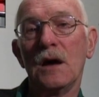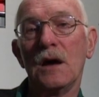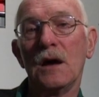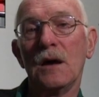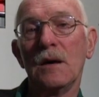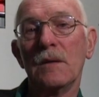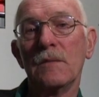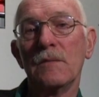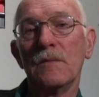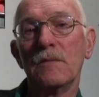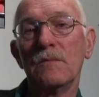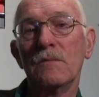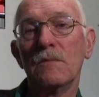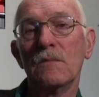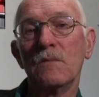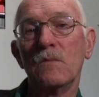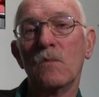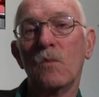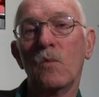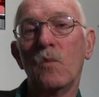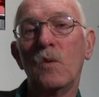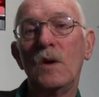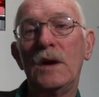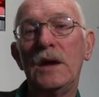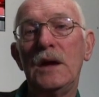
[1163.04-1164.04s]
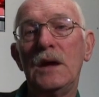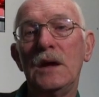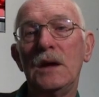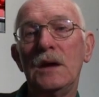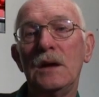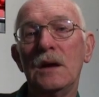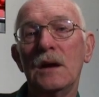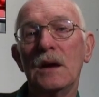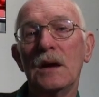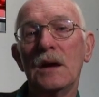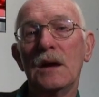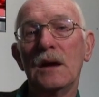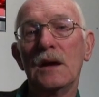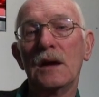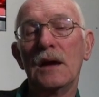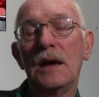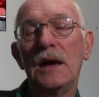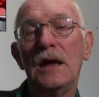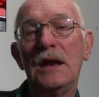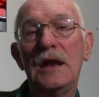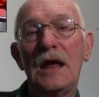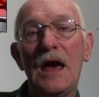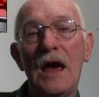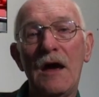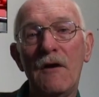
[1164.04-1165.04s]
Uh, we
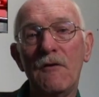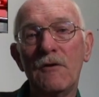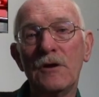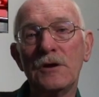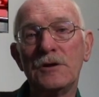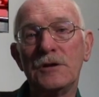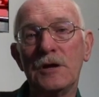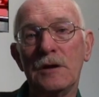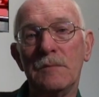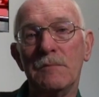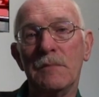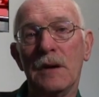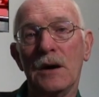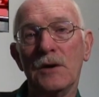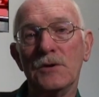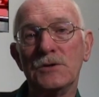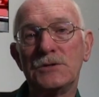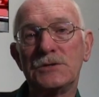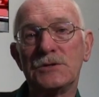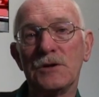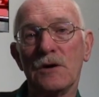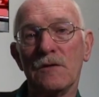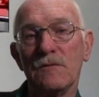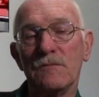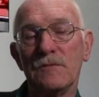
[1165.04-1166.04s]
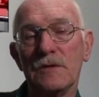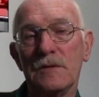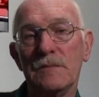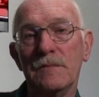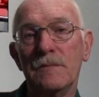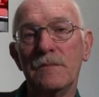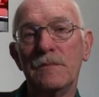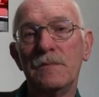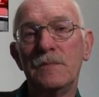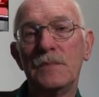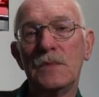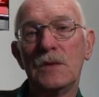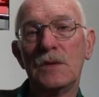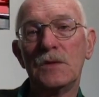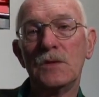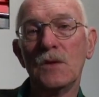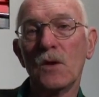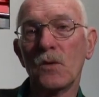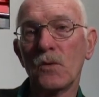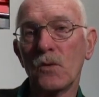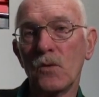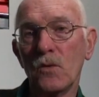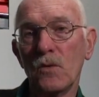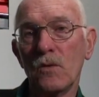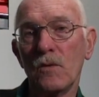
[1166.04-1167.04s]
inherited most of them,
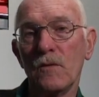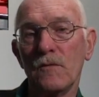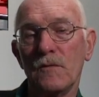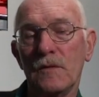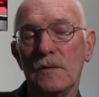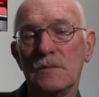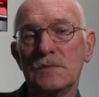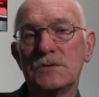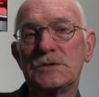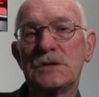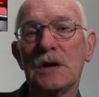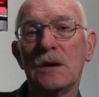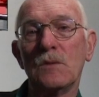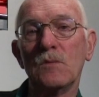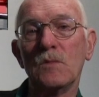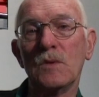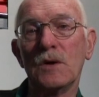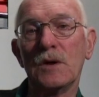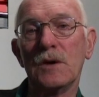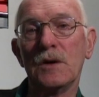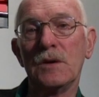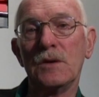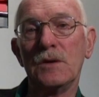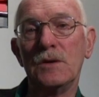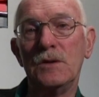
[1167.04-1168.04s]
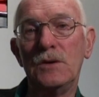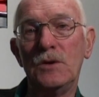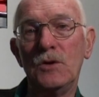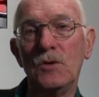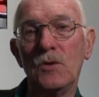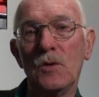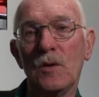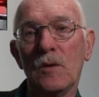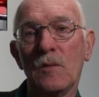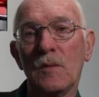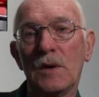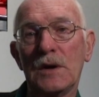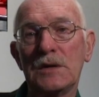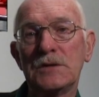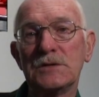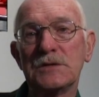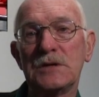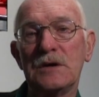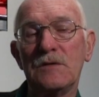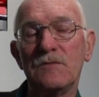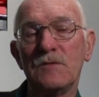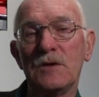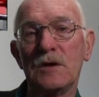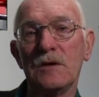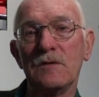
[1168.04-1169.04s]
not all of them, some were newer
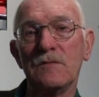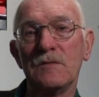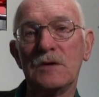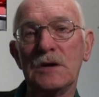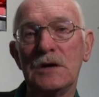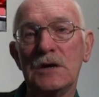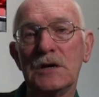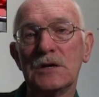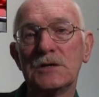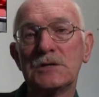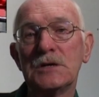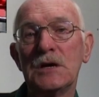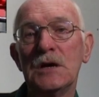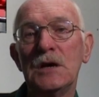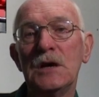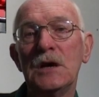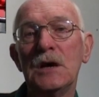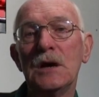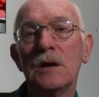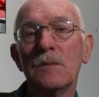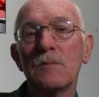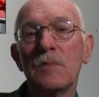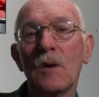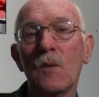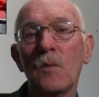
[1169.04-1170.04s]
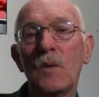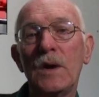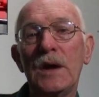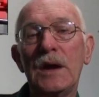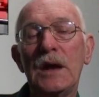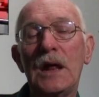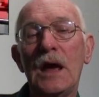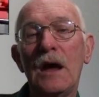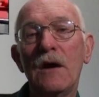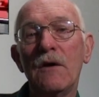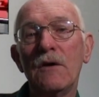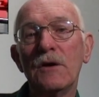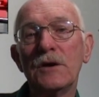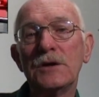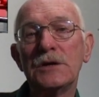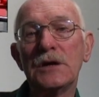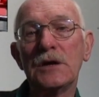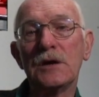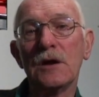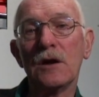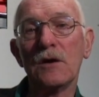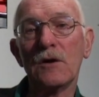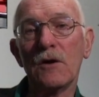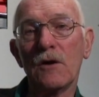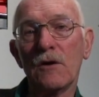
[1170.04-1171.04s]
ones given over years, but we
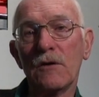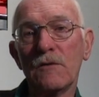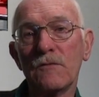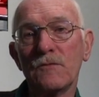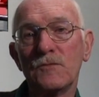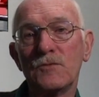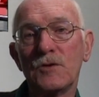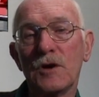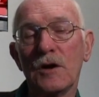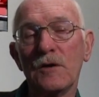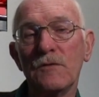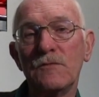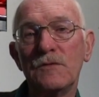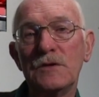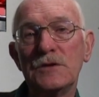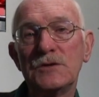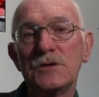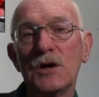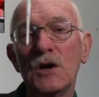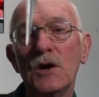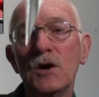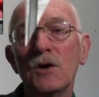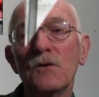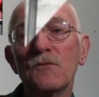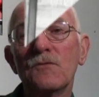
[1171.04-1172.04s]
inherited a lot of trophies